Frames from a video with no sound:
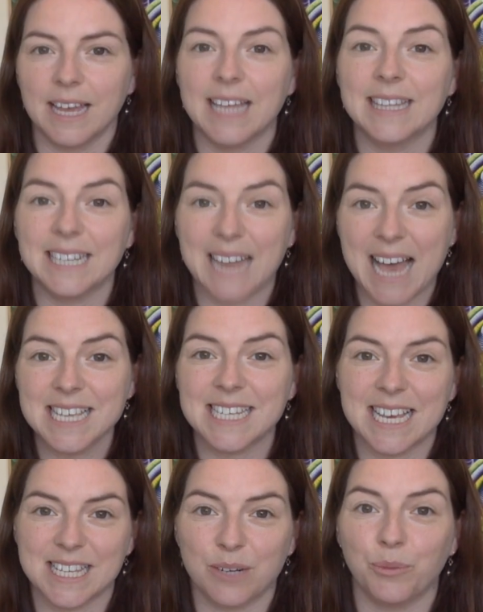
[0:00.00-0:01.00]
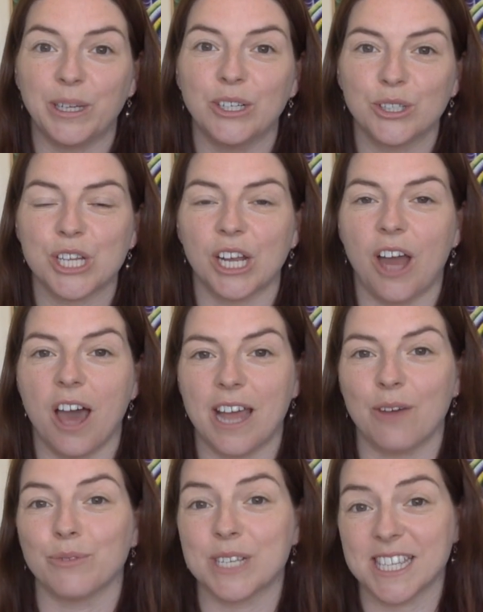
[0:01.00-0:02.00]
In the last lesson, we looked a lot
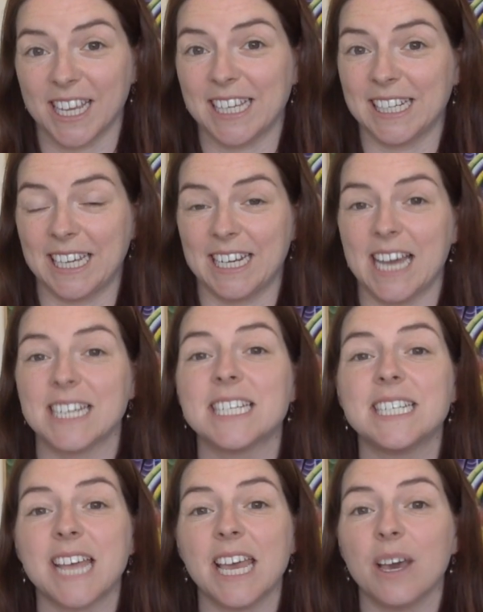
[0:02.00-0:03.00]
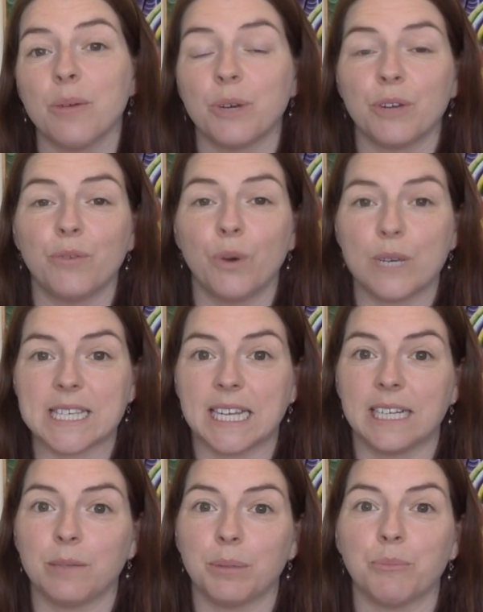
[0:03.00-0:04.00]
at recycling, and today I want to focus
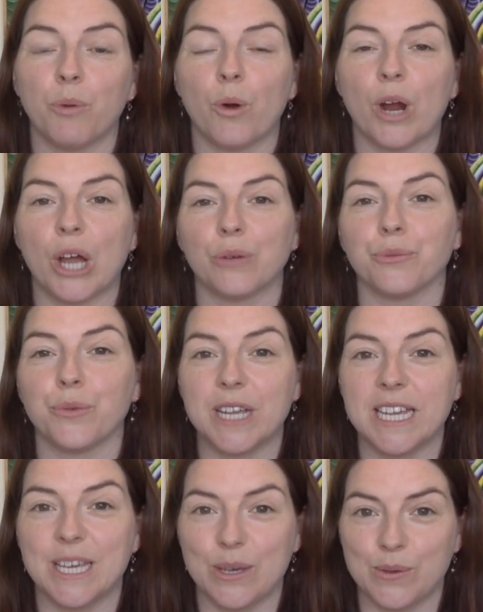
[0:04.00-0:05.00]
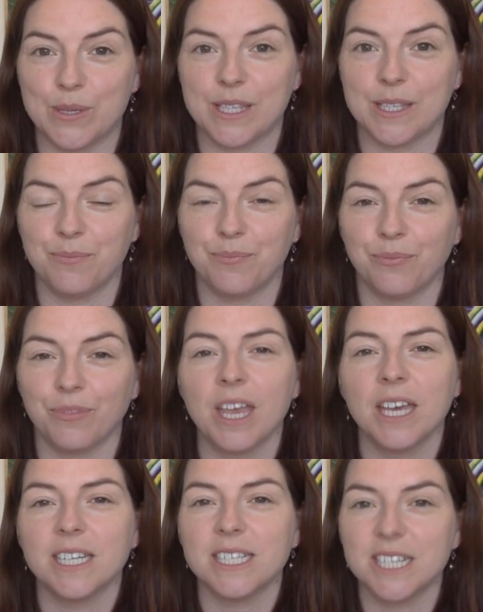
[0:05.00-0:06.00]
a little bit more on reuse.
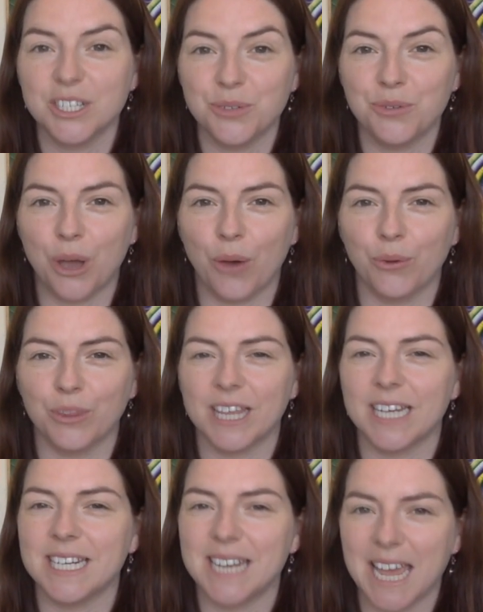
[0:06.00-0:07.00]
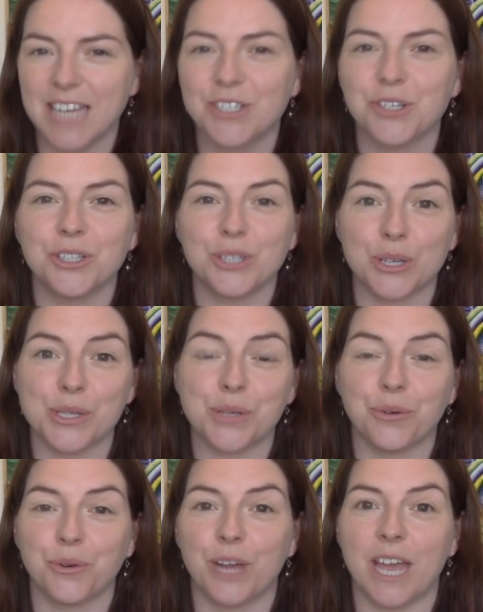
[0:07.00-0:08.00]
Did you know that nature
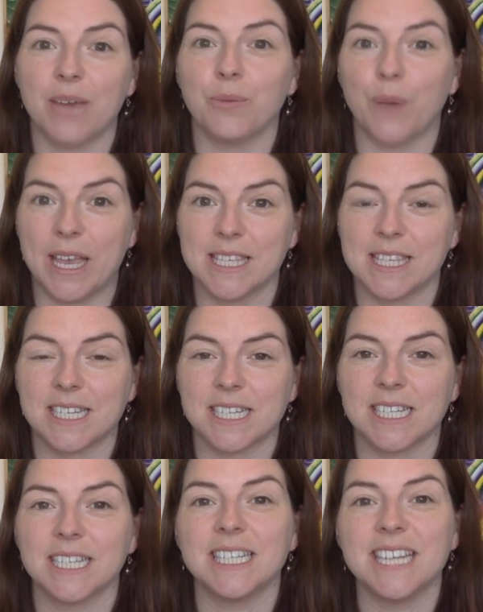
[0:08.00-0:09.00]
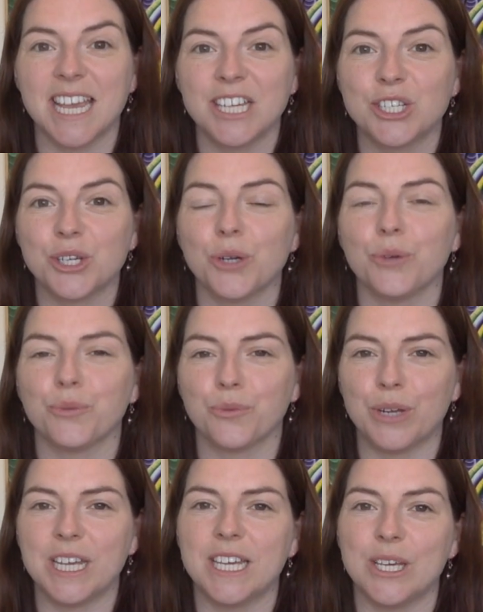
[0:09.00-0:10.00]
doesn't create waste? Nature
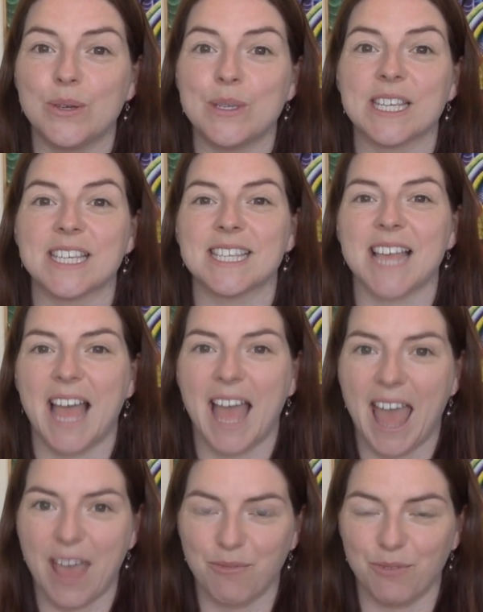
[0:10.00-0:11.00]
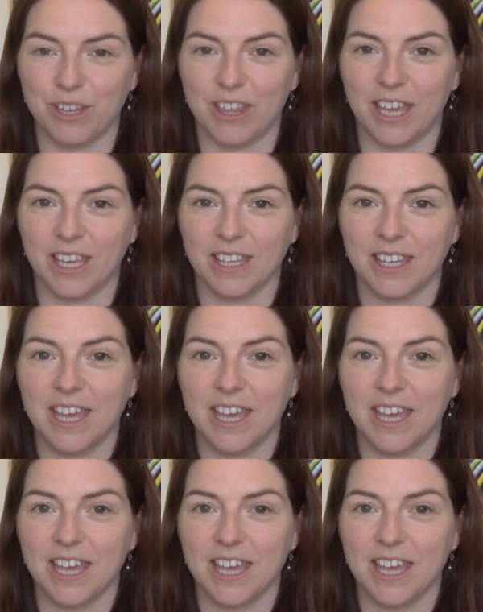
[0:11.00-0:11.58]
reuses everything.